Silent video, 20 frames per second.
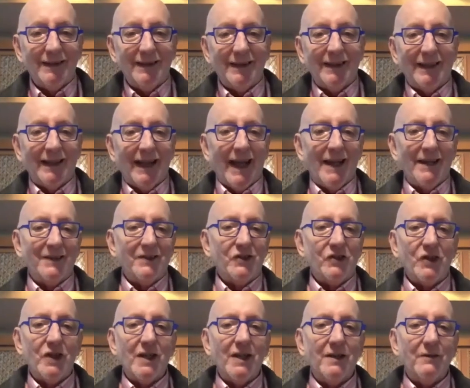And
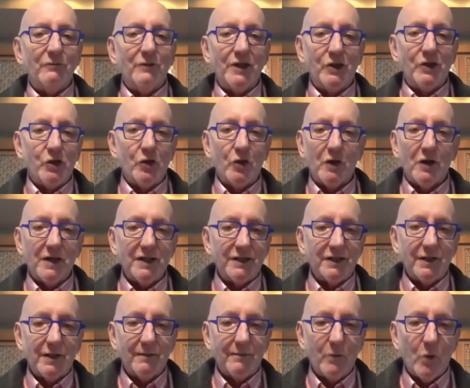she rejoiced
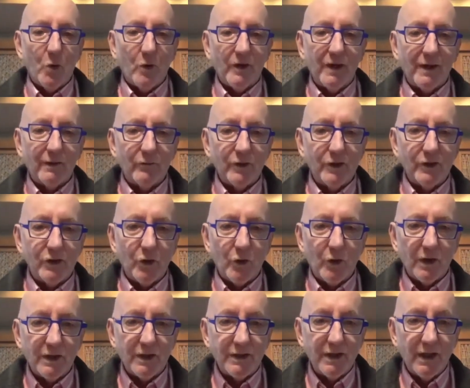and Maureen
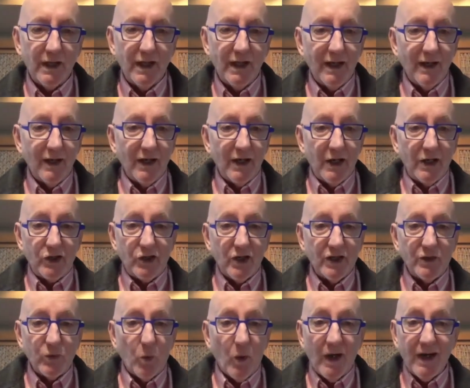rejoiced. Just
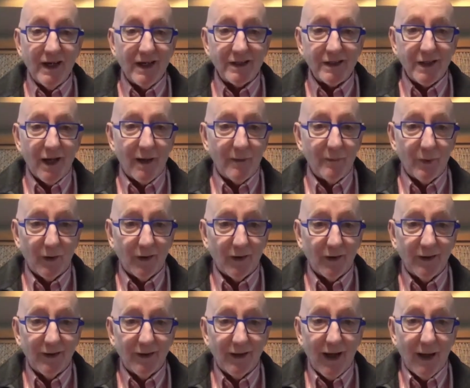one example.
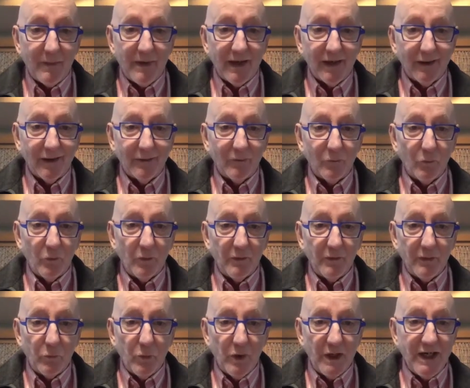I mean,
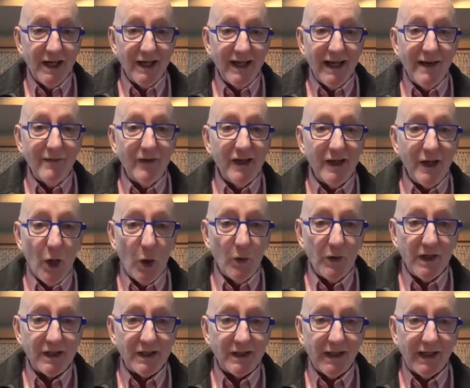we didn't even know
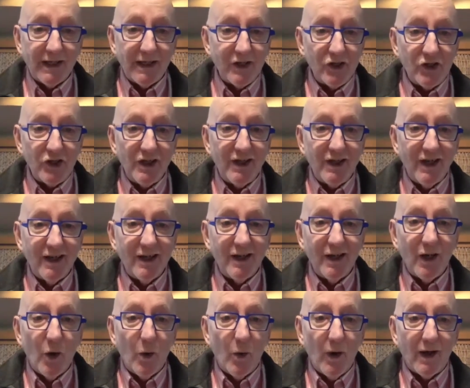this lady. She didn't
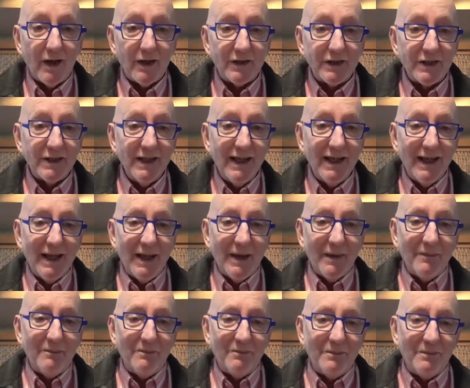know us,
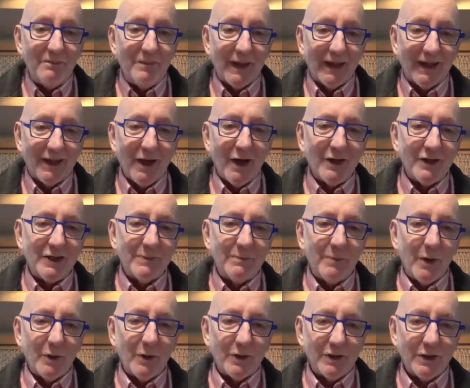but God
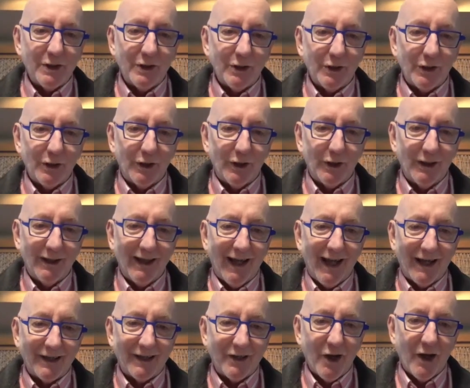spoke to her
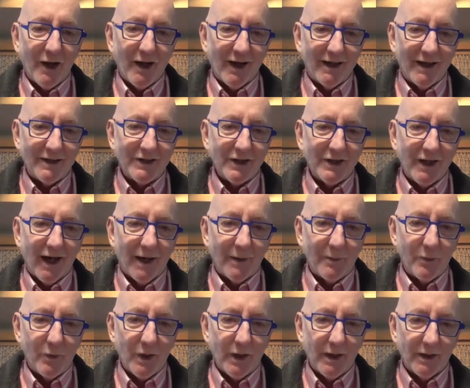and God answered our
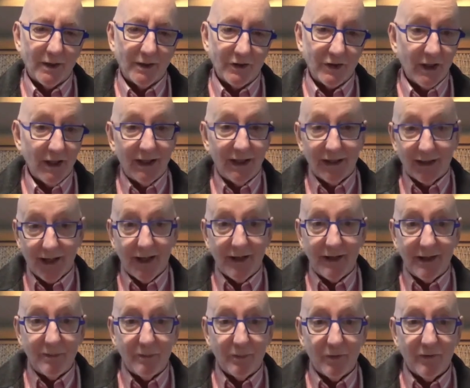prayers and he
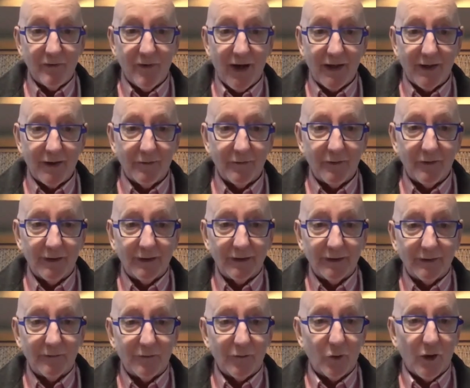provided
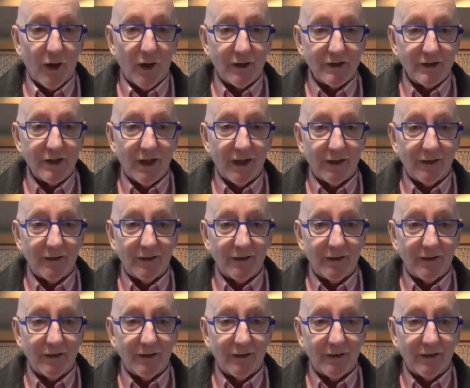for our son.